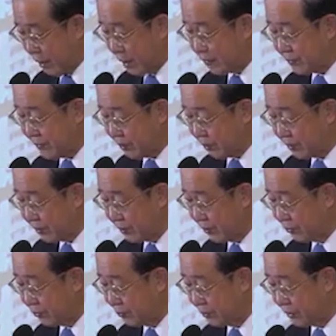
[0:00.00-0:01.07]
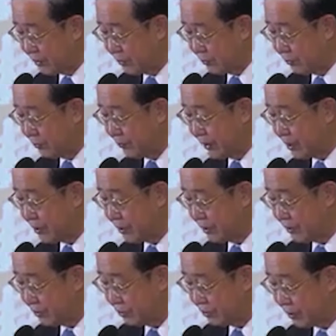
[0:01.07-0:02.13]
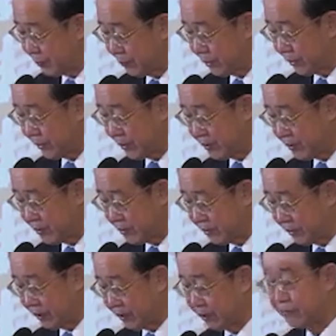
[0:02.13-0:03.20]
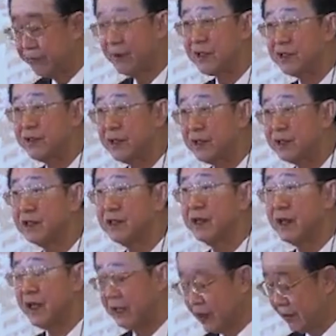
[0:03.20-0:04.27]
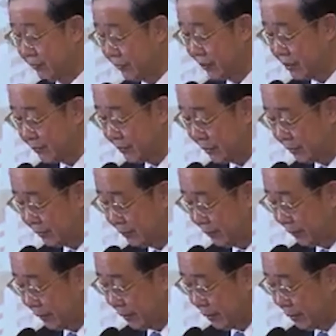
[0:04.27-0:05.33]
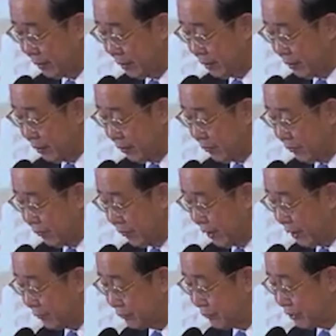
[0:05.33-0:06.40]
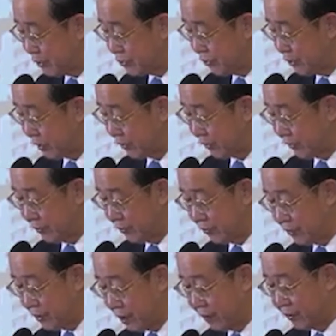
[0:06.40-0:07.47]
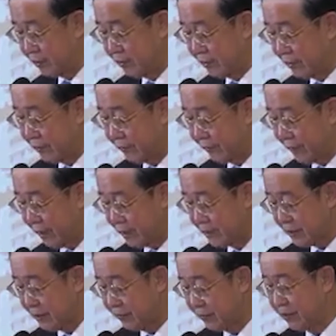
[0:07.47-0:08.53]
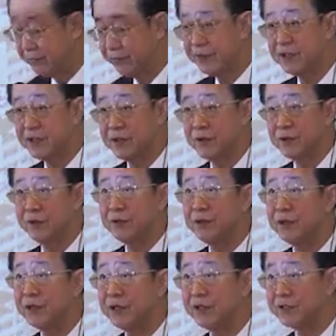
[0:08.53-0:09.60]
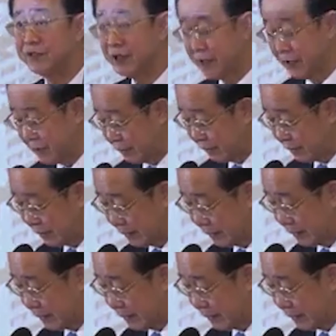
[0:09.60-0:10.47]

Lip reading: As we continue to pursue measures to support necessary infrastructure and investment, we have to ensure that we do not sacrifice our fiscal integrity